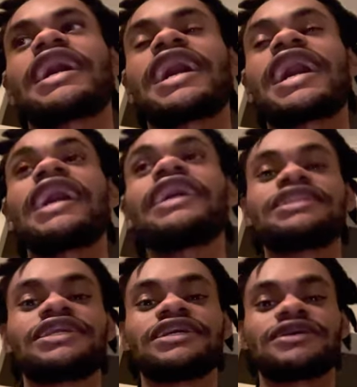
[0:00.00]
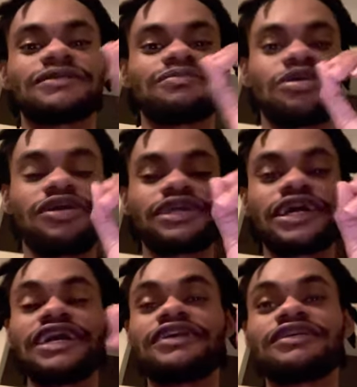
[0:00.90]
I think part
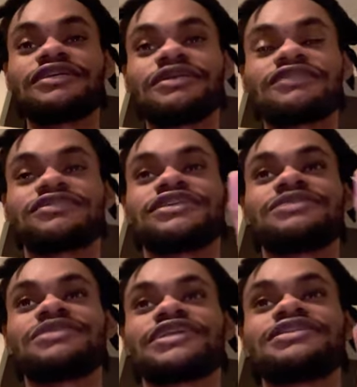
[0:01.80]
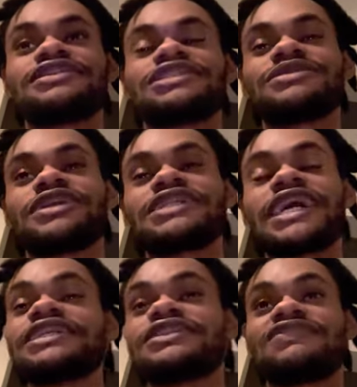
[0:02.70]
A of the reason I'm making this is because I
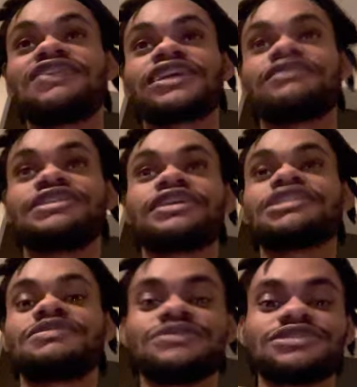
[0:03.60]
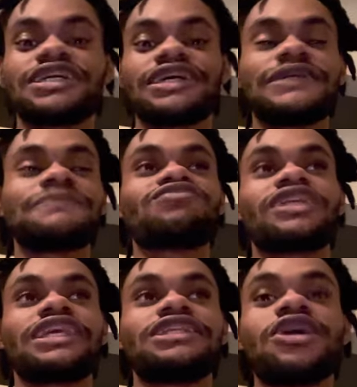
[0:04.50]
think it's fucking ridiculous people say that
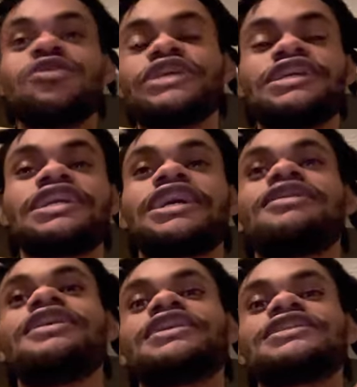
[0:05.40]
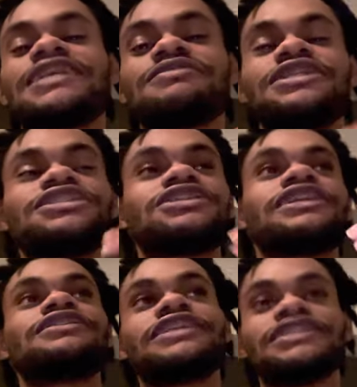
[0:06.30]
they don't eat out. Because that means you're
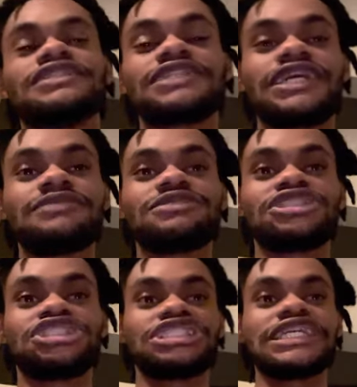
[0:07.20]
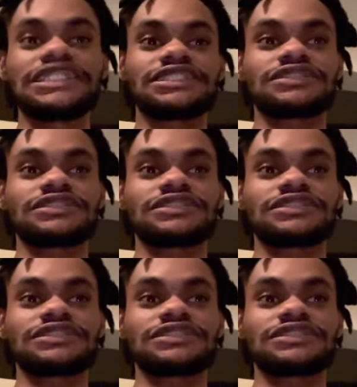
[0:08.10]
either eating the same shit